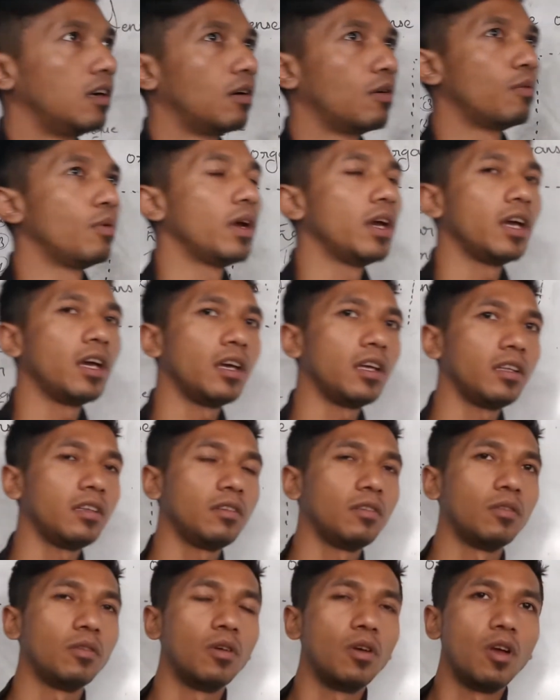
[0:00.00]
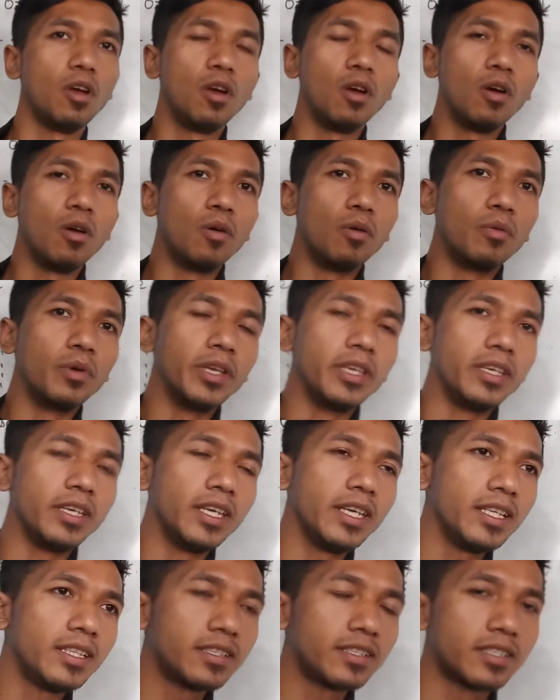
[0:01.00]
when we
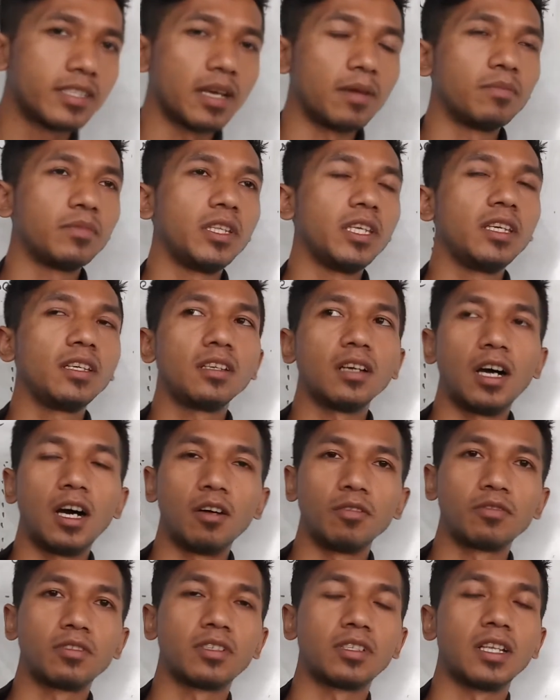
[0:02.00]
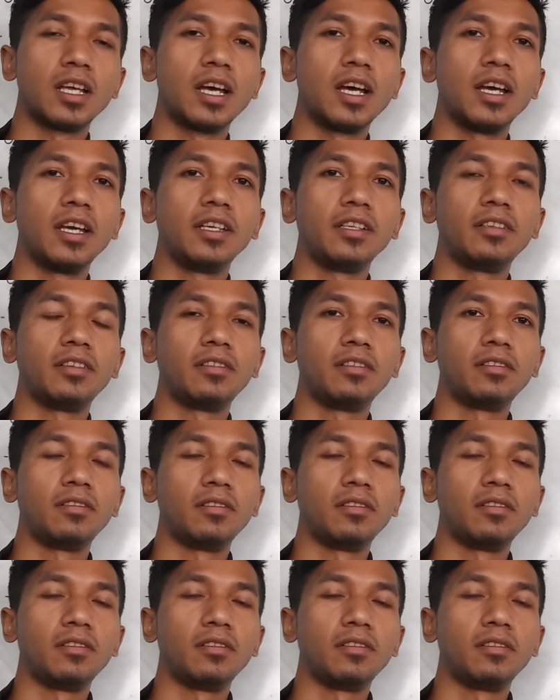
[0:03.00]
eat something outside